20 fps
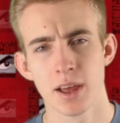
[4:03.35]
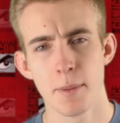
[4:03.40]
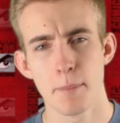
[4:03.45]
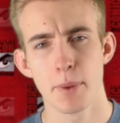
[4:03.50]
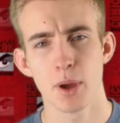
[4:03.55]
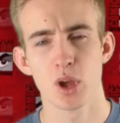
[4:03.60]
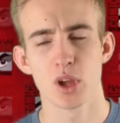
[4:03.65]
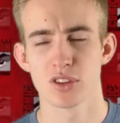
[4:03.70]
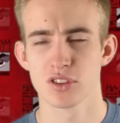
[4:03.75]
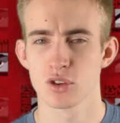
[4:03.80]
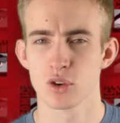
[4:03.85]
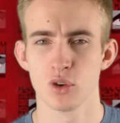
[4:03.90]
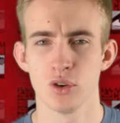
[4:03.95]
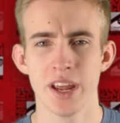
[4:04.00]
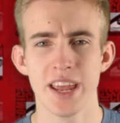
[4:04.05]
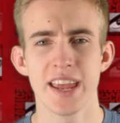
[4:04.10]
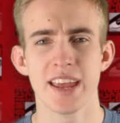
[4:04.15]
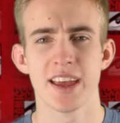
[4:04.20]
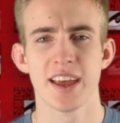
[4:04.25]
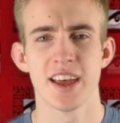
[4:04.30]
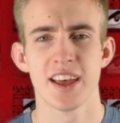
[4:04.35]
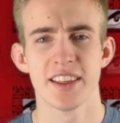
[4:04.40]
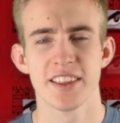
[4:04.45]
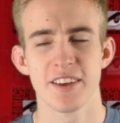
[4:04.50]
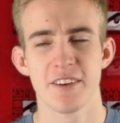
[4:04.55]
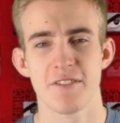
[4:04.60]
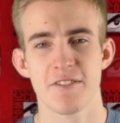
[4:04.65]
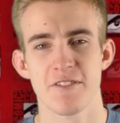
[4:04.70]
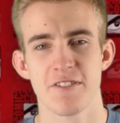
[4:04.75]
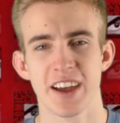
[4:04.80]
but it's great to
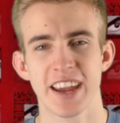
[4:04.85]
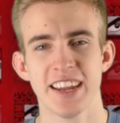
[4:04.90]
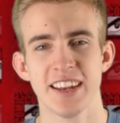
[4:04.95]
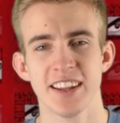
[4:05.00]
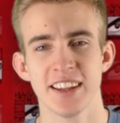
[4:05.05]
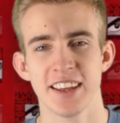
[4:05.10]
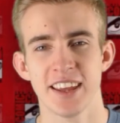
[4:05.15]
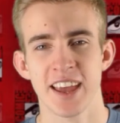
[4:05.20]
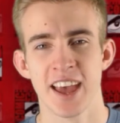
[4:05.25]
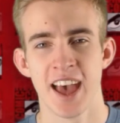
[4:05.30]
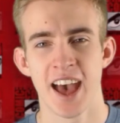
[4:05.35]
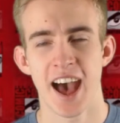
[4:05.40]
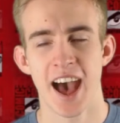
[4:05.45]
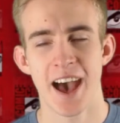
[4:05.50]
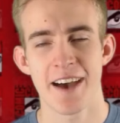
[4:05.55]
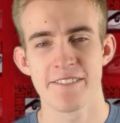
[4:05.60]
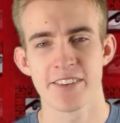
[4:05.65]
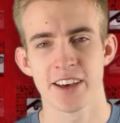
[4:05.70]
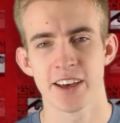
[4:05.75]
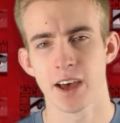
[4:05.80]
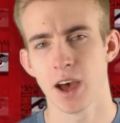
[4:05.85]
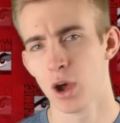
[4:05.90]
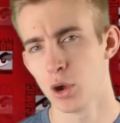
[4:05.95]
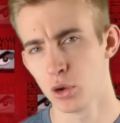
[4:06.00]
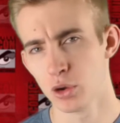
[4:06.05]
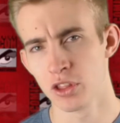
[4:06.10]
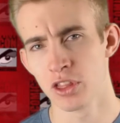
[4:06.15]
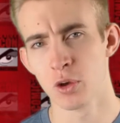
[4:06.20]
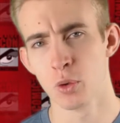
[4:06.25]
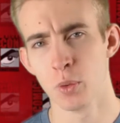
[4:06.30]
finally have it out
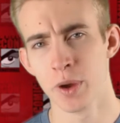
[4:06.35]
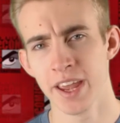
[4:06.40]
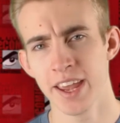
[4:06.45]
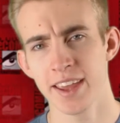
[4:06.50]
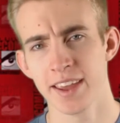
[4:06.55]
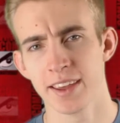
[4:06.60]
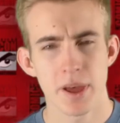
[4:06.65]
of the way.